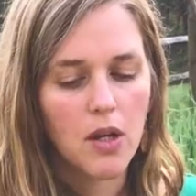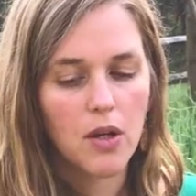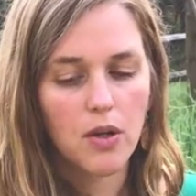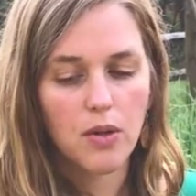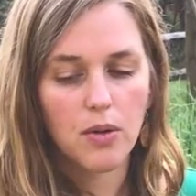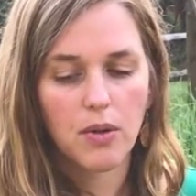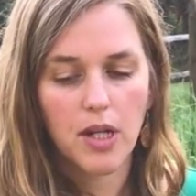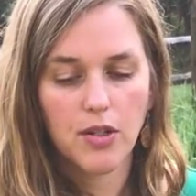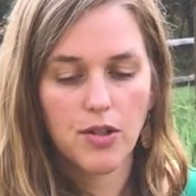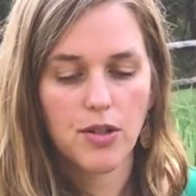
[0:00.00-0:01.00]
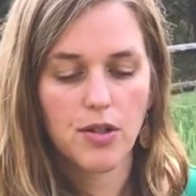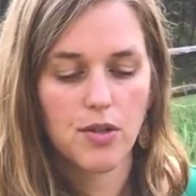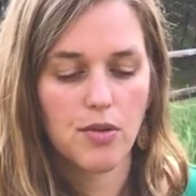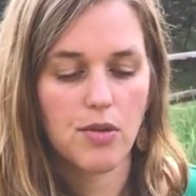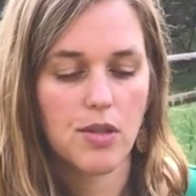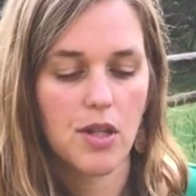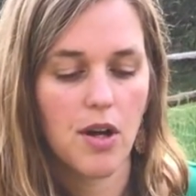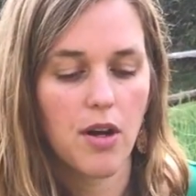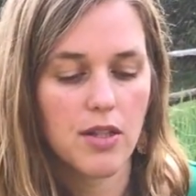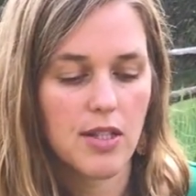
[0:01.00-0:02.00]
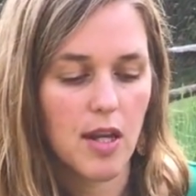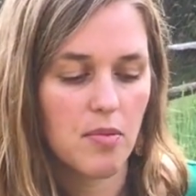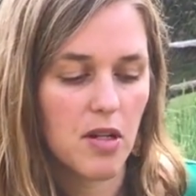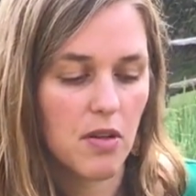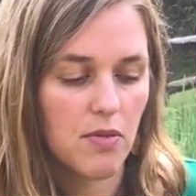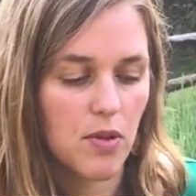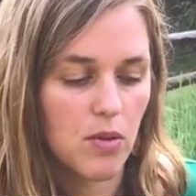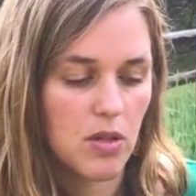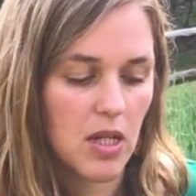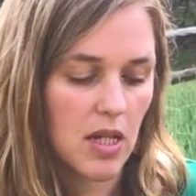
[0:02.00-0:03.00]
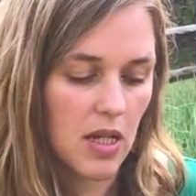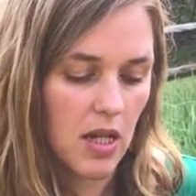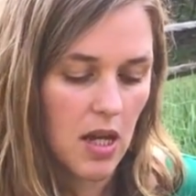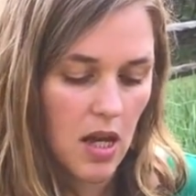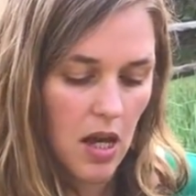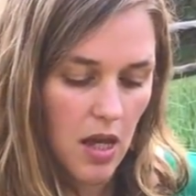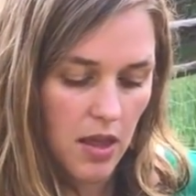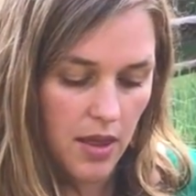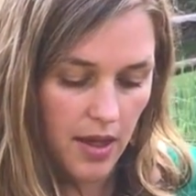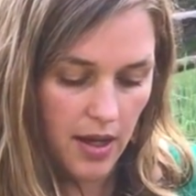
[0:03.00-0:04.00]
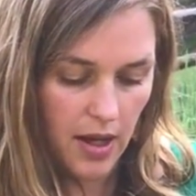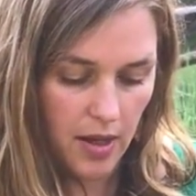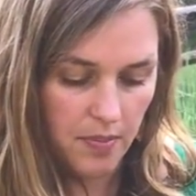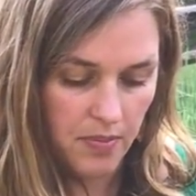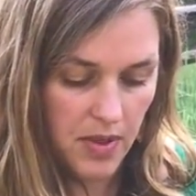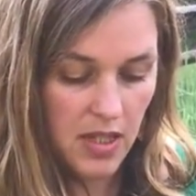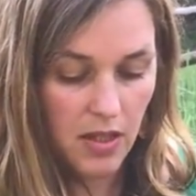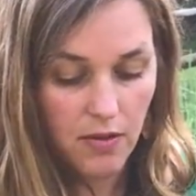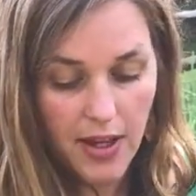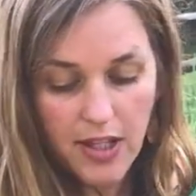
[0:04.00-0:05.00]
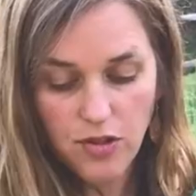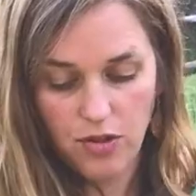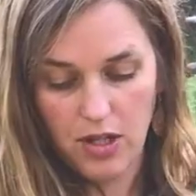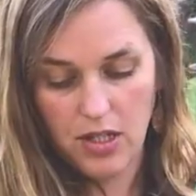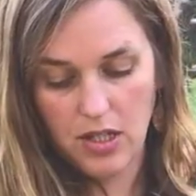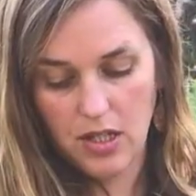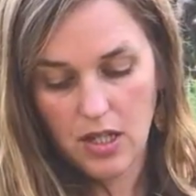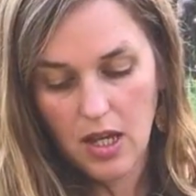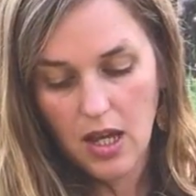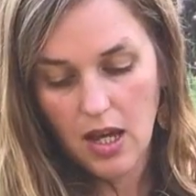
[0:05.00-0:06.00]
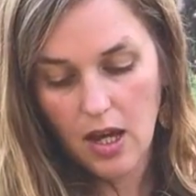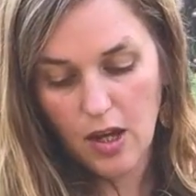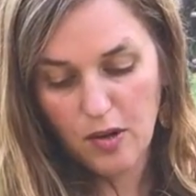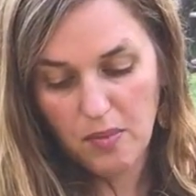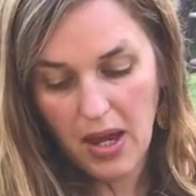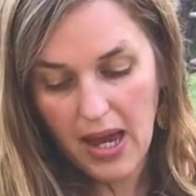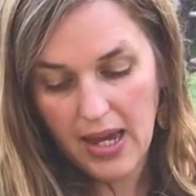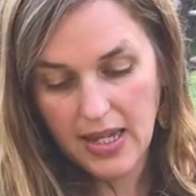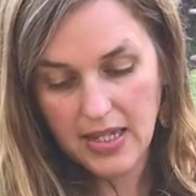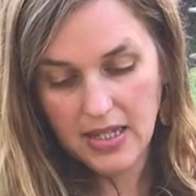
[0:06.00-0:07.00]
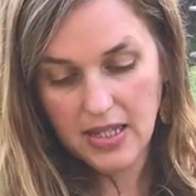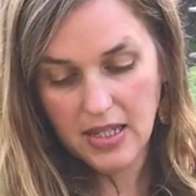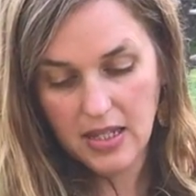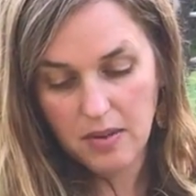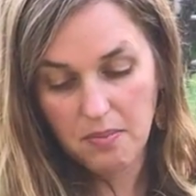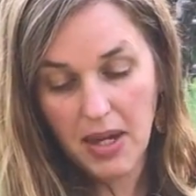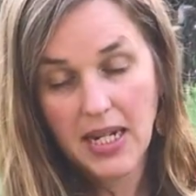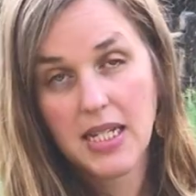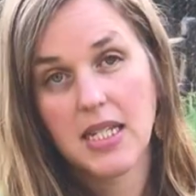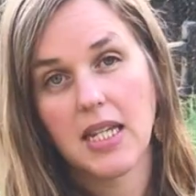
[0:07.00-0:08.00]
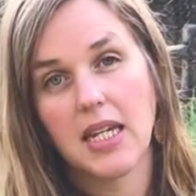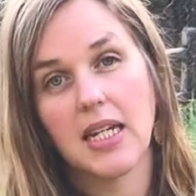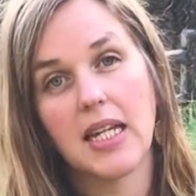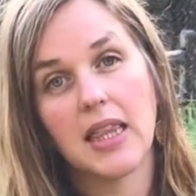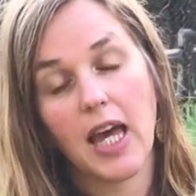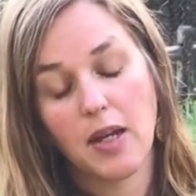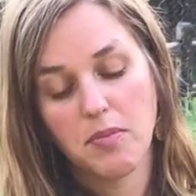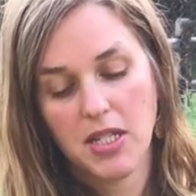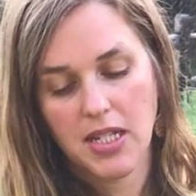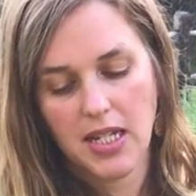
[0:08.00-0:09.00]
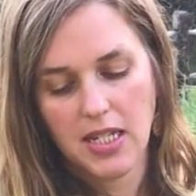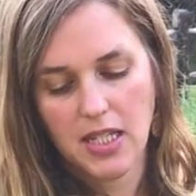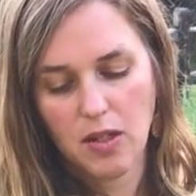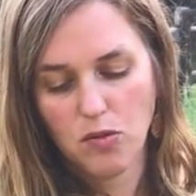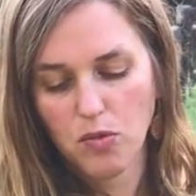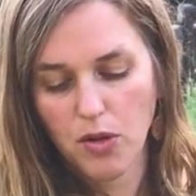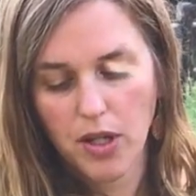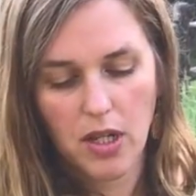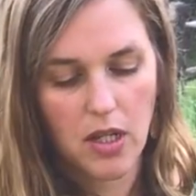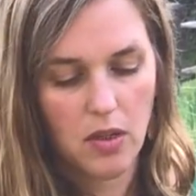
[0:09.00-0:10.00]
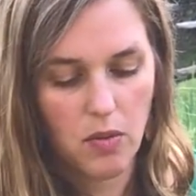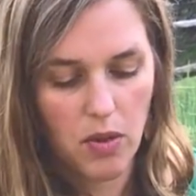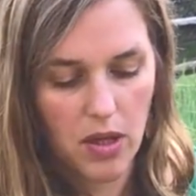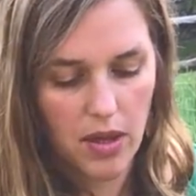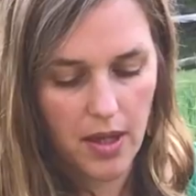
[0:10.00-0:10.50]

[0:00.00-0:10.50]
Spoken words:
who introduced the concept of using the Sylvestris as medicine in Lyme disease. He was working with